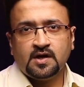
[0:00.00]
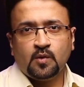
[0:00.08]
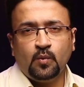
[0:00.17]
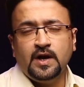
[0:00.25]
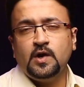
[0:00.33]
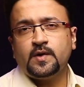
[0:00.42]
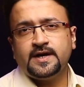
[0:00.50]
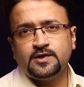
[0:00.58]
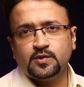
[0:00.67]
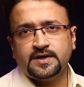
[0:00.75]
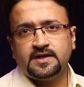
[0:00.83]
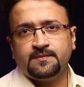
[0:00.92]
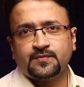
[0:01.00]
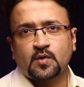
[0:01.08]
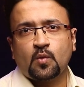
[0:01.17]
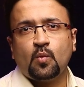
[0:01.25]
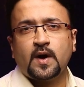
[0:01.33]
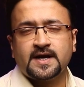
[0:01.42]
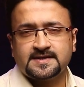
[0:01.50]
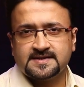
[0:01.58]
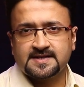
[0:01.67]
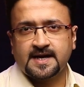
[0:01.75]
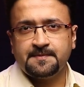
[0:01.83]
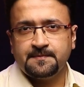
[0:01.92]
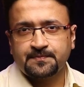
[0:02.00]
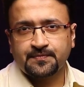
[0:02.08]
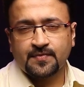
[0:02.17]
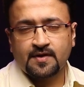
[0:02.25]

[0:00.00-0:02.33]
We'll look into it one at a time.